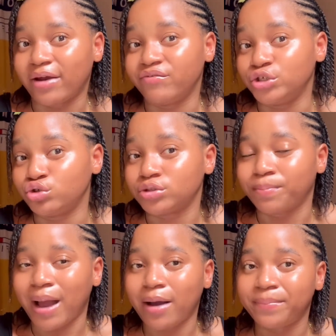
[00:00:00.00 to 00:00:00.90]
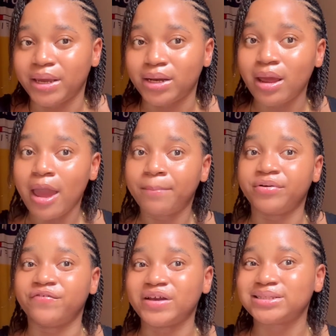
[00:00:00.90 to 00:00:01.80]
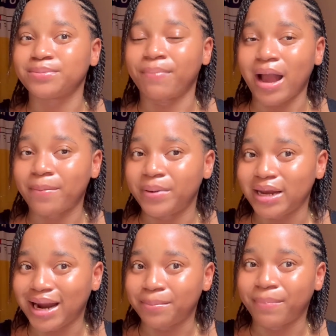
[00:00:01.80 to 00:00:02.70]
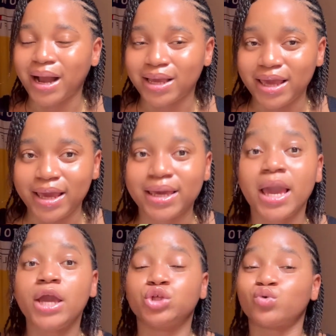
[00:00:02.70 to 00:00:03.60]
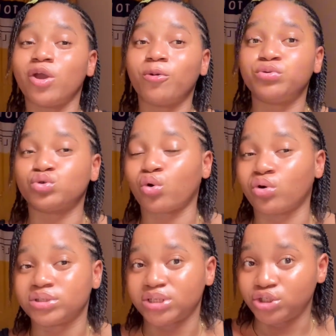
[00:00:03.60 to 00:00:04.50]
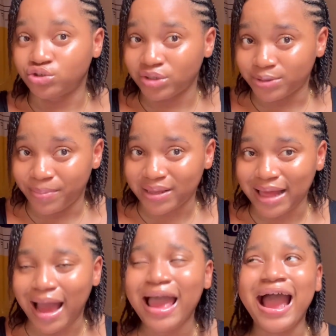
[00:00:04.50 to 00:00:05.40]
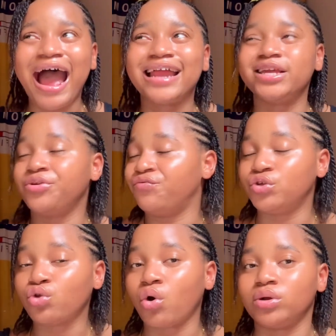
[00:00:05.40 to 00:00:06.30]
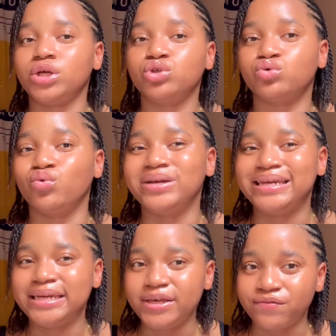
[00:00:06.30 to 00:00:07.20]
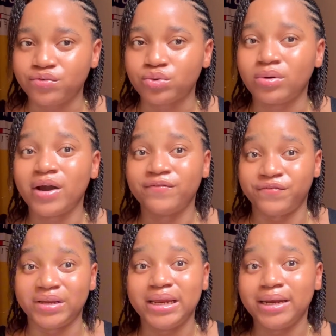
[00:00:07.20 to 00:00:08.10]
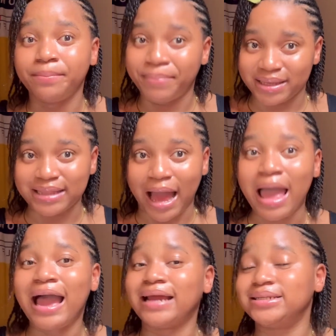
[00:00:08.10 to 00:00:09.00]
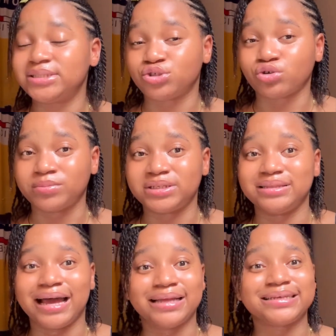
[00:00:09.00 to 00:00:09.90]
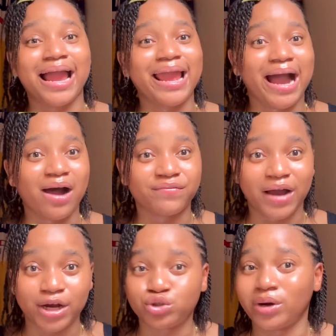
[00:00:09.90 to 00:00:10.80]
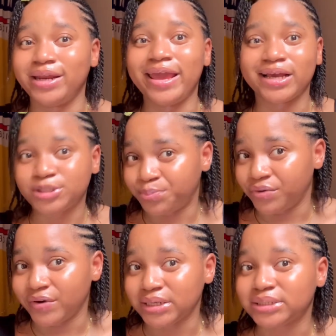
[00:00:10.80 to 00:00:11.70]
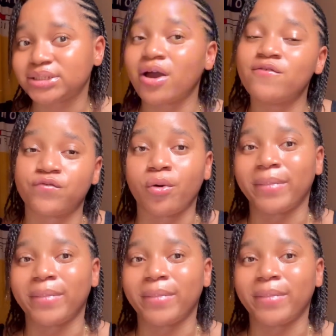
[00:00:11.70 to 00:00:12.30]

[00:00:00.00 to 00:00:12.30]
reduce back pain, prevent back pain and backache. It will help you to concentrate better, and in return, it will leave you feeling better. And this is something that I have actually experienced for